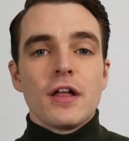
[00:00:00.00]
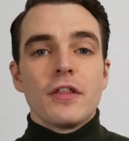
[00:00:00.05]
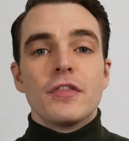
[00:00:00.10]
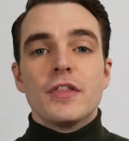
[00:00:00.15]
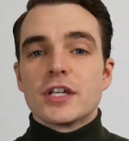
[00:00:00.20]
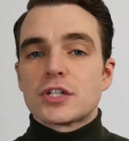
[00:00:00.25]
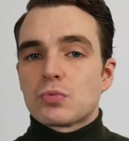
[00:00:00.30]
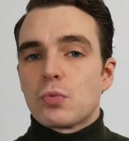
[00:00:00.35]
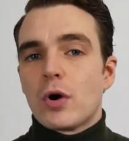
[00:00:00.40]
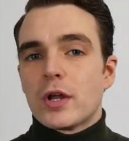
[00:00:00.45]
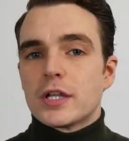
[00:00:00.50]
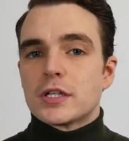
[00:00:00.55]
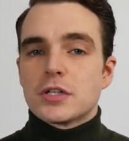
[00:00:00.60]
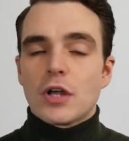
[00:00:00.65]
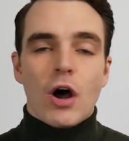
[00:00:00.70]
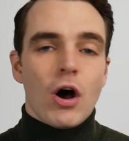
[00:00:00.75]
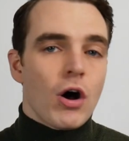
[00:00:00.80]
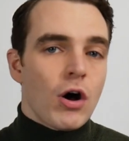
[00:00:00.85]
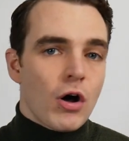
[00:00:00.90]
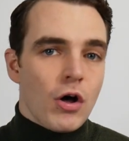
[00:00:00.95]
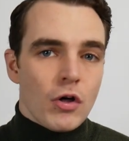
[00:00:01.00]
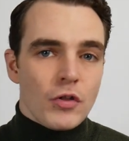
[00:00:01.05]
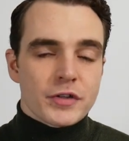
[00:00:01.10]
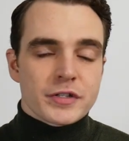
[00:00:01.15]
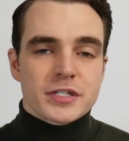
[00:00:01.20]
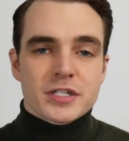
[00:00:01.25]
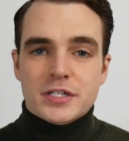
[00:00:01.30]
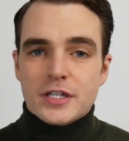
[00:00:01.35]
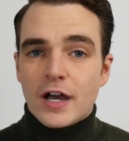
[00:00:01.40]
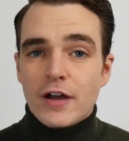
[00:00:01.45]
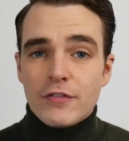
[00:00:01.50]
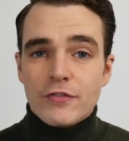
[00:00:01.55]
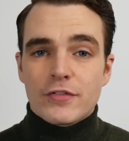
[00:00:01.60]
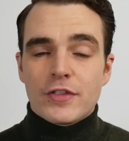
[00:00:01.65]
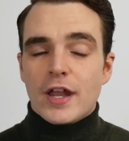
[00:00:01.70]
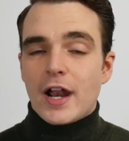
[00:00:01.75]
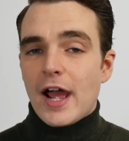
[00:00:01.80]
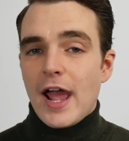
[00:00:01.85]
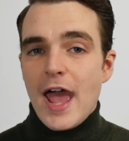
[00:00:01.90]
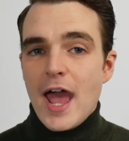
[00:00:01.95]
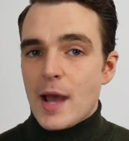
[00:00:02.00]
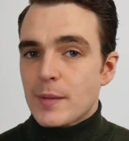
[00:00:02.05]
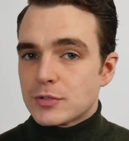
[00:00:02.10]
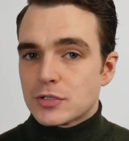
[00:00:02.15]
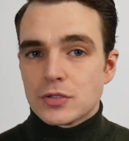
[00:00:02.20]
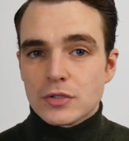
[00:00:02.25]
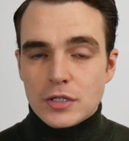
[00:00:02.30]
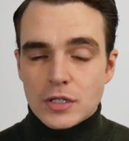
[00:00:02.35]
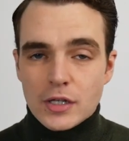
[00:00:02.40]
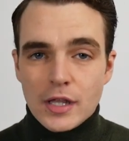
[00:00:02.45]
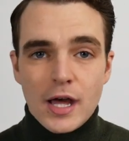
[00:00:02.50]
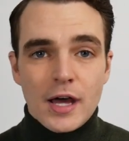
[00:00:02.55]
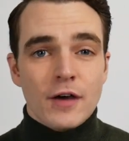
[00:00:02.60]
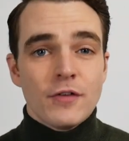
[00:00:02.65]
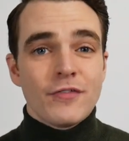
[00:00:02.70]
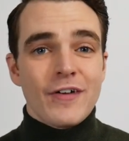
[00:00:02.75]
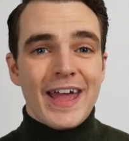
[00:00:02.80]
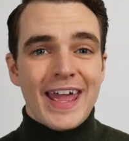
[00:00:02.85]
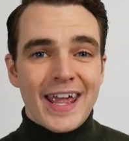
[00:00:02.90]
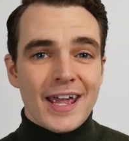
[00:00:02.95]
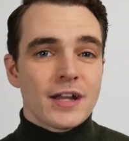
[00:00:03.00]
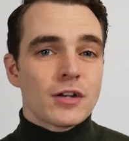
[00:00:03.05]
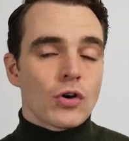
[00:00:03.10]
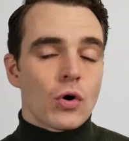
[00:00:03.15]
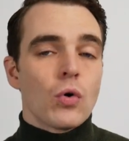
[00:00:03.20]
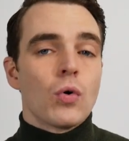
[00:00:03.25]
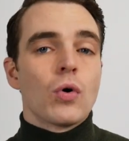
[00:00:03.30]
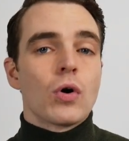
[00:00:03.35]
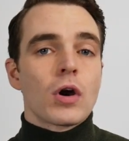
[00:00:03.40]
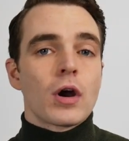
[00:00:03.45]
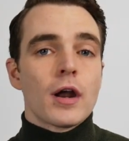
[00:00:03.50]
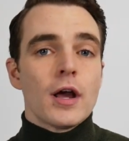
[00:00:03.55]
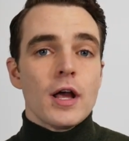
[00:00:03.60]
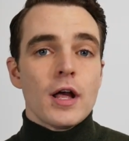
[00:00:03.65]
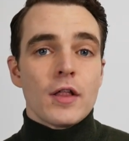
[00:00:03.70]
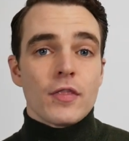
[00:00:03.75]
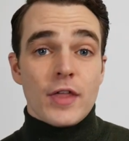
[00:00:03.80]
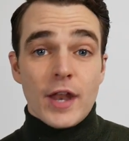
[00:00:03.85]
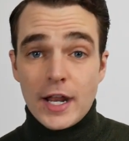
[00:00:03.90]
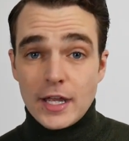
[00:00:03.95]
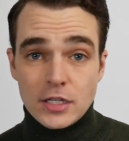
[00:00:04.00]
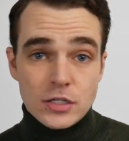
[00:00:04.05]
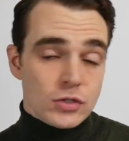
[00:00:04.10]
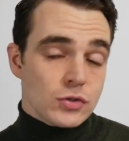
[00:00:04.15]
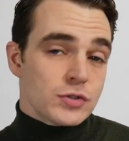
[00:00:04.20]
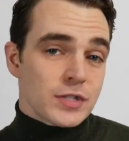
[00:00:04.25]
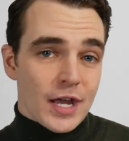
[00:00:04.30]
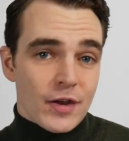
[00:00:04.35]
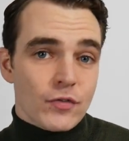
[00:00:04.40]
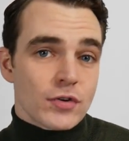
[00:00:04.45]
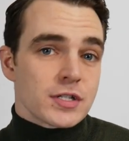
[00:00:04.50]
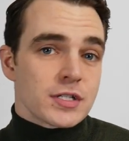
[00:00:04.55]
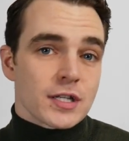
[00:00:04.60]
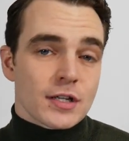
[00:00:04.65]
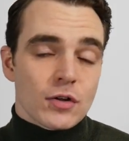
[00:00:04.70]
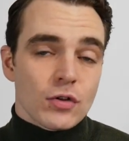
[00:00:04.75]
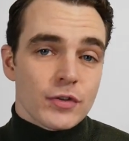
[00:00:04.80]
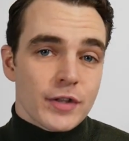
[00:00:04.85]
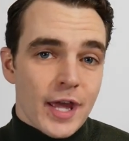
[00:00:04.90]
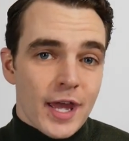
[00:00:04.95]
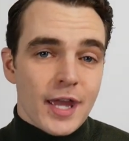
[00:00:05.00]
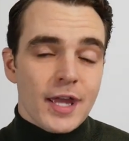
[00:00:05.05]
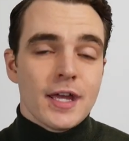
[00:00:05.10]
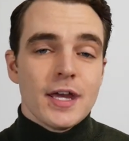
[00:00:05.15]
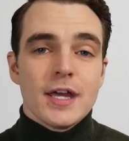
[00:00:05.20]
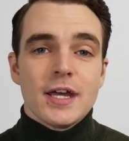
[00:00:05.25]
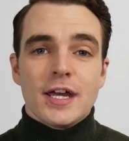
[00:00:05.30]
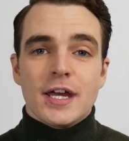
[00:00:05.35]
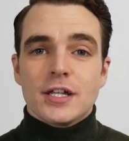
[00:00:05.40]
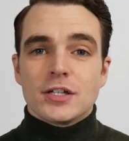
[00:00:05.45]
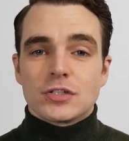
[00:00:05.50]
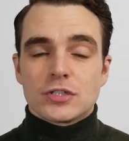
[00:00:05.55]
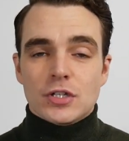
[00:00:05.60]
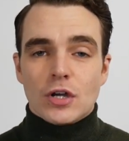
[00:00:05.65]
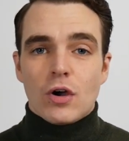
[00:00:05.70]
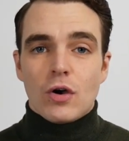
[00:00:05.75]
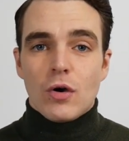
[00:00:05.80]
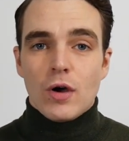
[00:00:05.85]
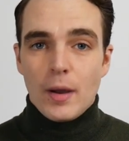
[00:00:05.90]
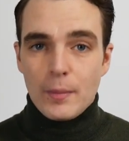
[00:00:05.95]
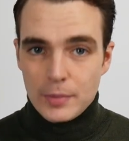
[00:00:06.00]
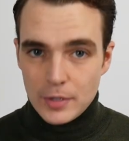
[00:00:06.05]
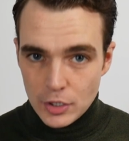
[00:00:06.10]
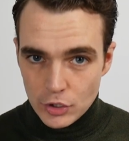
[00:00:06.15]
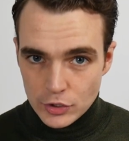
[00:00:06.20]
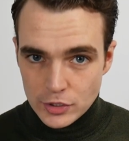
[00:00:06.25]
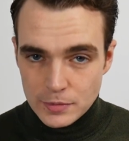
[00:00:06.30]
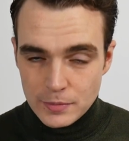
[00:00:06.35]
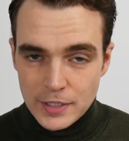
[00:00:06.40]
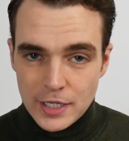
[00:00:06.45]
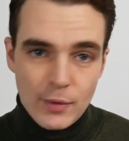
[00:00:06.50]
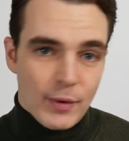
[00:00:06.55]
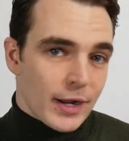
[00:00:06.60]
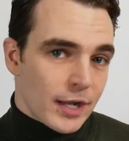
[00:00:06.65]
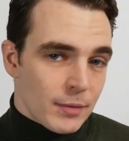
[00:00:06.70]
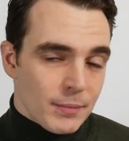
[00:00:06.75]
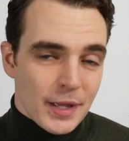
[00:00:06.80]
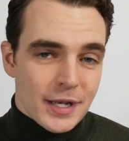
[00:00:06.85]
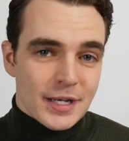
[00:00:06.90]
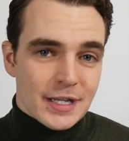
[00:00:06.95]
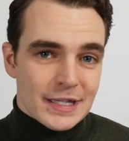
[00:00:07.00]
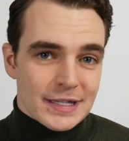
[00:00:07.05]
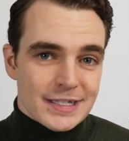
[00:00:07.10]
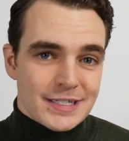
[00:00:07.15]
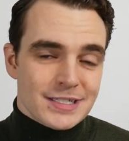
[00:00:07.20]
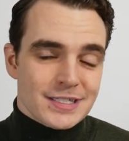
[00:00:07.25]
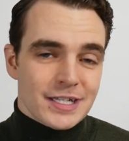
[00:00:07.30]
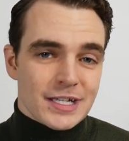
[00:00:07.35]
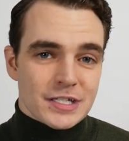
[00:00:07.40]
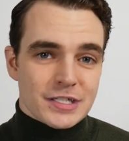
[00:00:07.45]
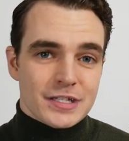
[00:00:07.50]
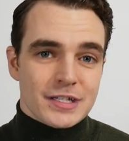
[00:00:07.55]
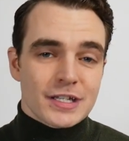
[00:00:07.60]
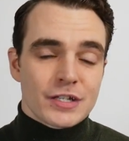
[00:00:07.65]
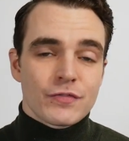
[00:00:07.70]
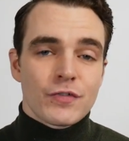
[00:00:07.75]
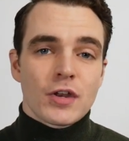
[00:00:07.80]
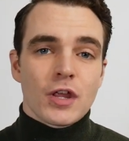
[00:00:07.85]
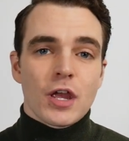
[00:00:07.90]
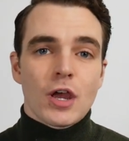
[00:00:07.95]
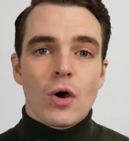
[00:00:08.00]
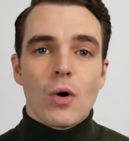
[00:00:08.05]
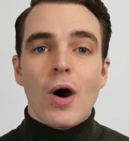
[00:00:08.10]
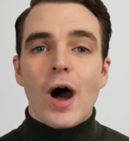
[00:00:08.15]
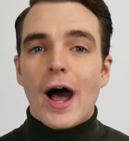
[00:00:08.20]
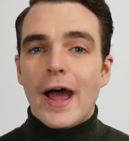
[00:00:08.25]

This one is all stuff that I absolutely love and or that I use every single day, and so I'm going to be recommending these things in this video.